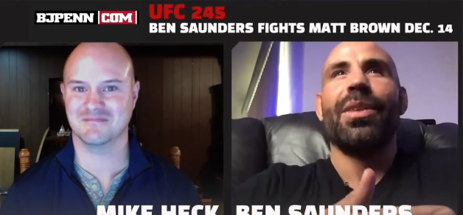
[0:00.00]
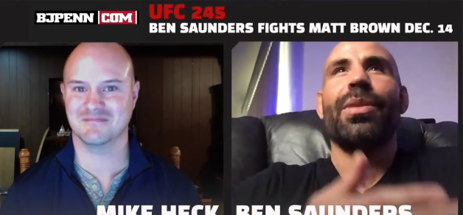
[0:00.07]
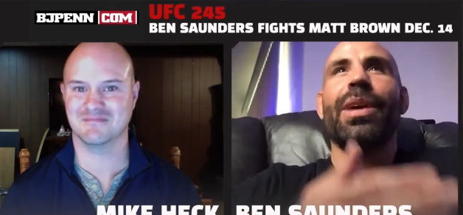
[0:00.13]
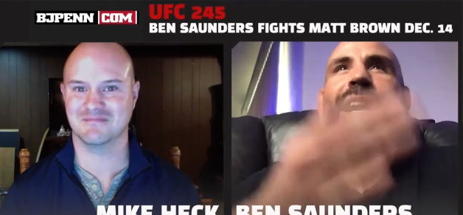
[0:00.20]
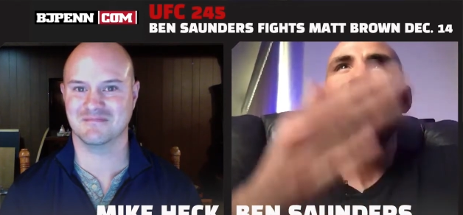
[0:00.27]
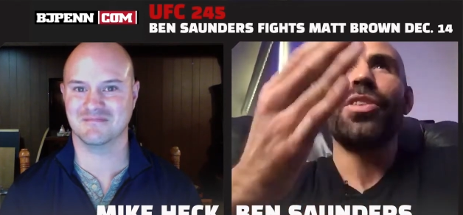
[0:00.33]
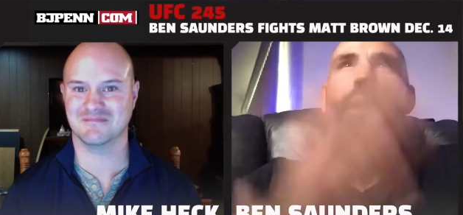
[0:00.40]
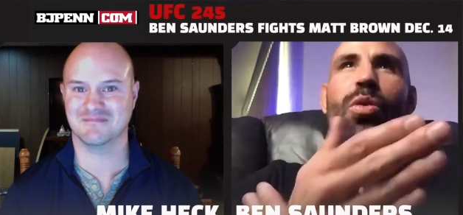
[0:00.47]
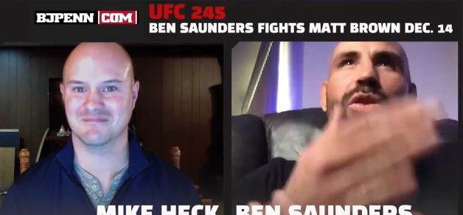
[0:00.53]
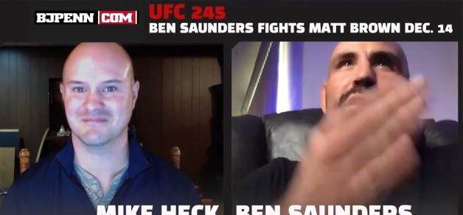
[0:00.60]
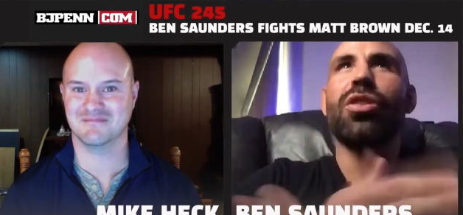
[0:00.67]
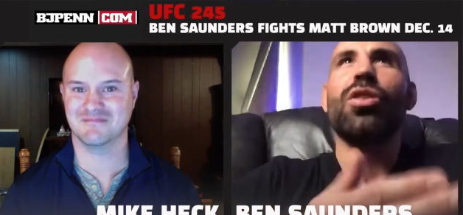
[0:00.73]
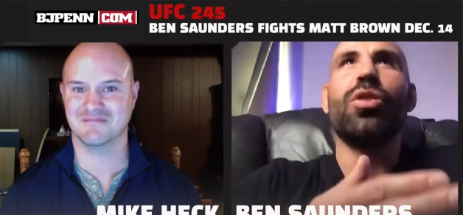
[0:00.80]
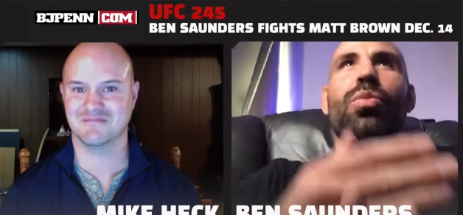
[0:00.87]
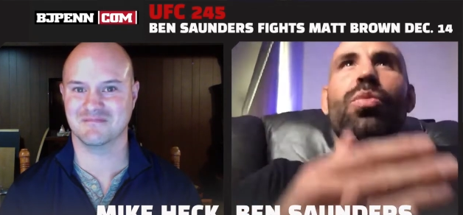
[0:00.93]
Speaker 1: We had no
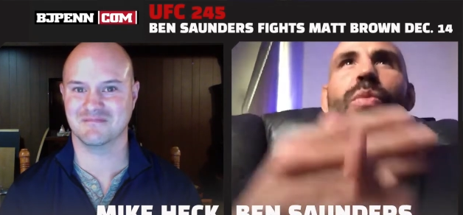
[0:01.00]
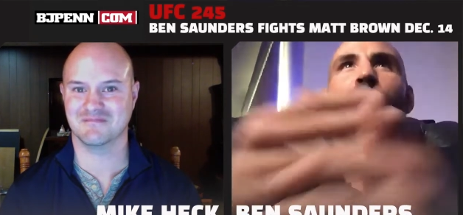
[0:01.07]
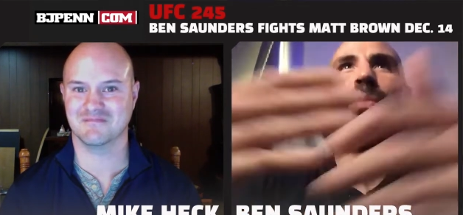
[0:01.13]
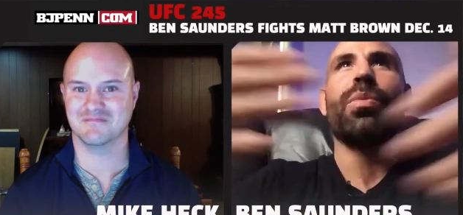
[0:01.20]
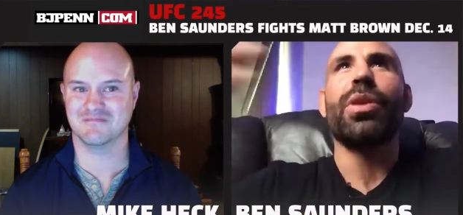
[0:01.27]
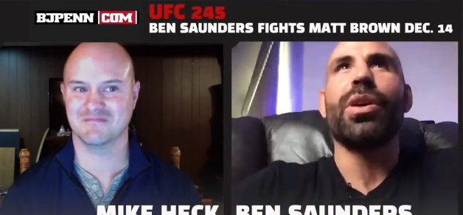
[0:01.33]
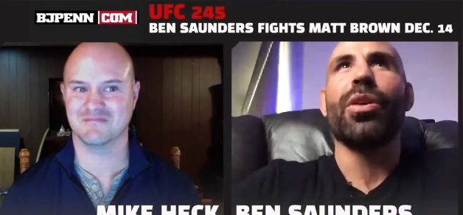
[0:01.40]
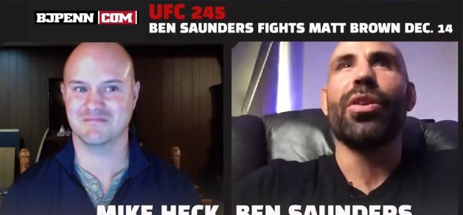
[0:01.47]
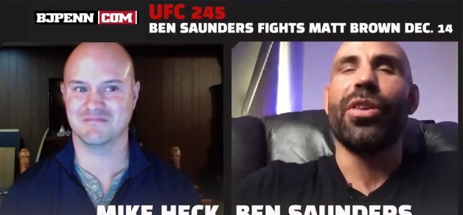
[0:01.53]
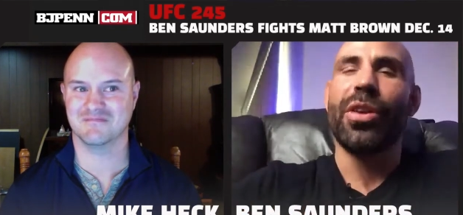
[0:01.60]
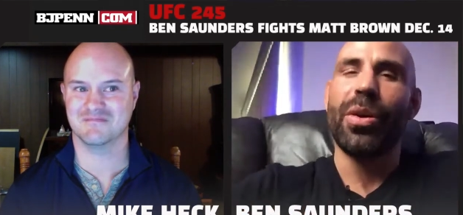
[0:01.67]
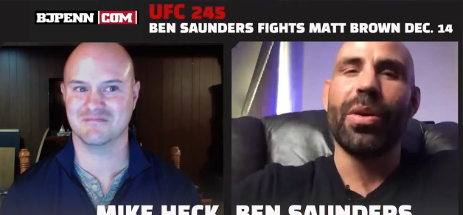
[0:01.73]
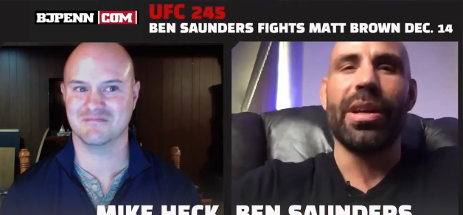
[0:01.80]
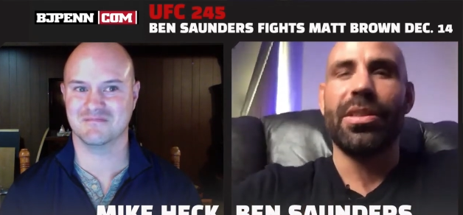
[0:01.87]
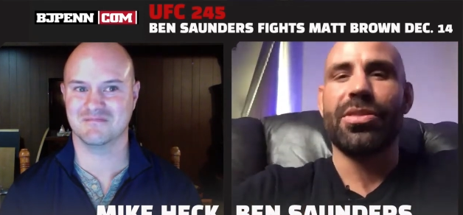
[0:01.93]
clue what we were
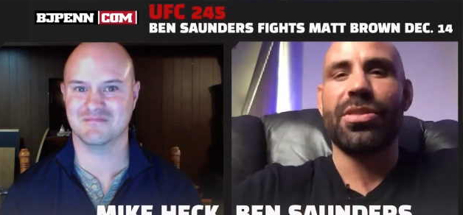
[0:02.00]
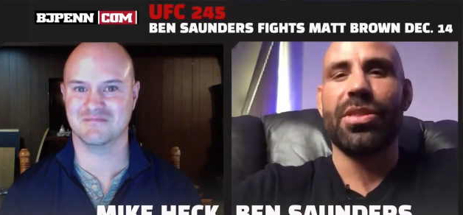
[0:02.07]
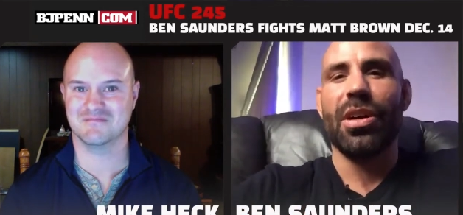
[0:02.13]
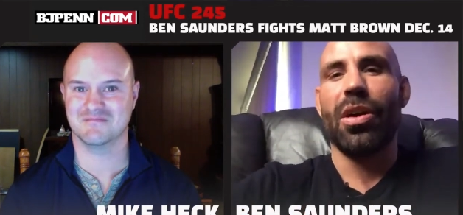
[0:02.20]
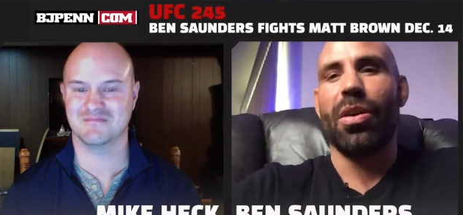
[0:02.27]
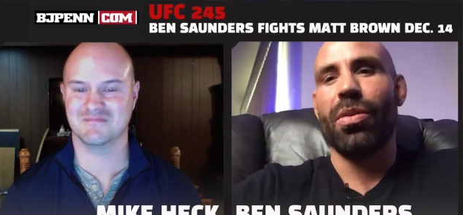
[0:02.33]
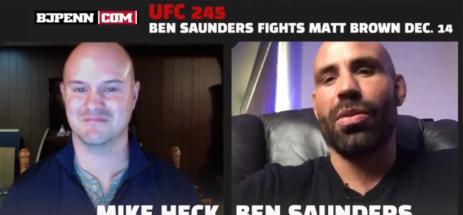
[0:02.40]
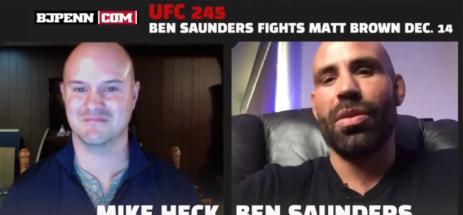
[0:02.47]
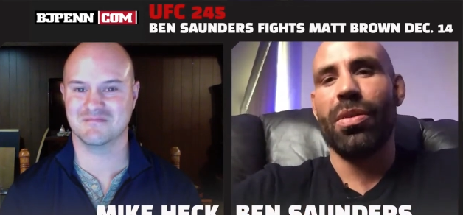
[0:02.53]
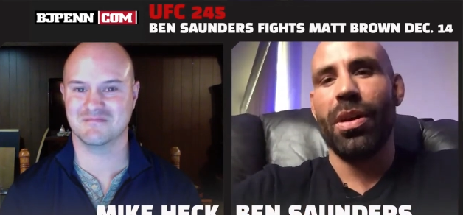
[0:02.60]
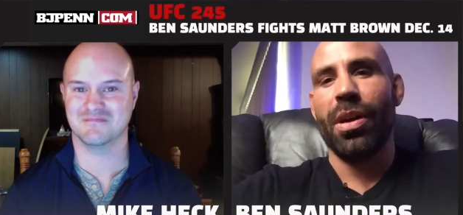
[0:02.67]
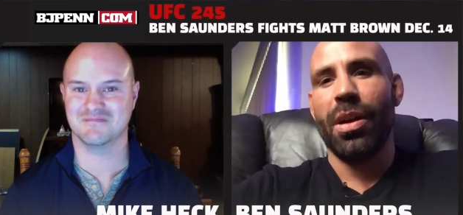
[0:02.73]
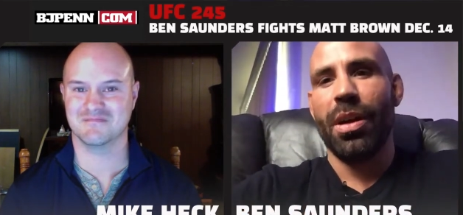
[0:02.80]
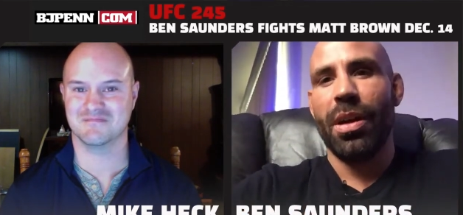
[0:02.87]
doing. So,